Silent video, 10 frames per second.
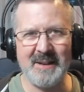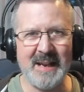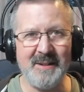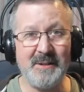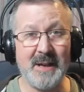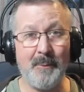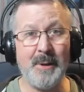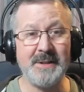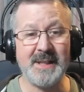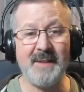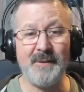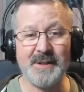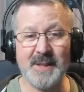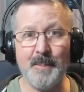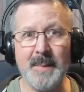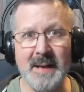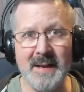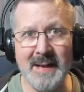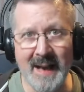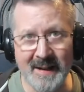I I, I want to give you some
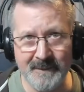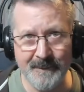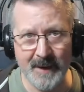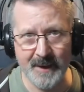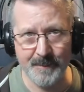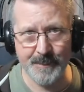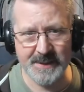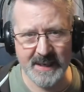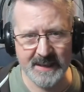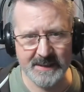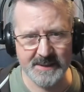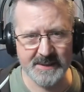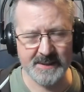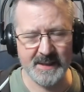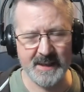life updates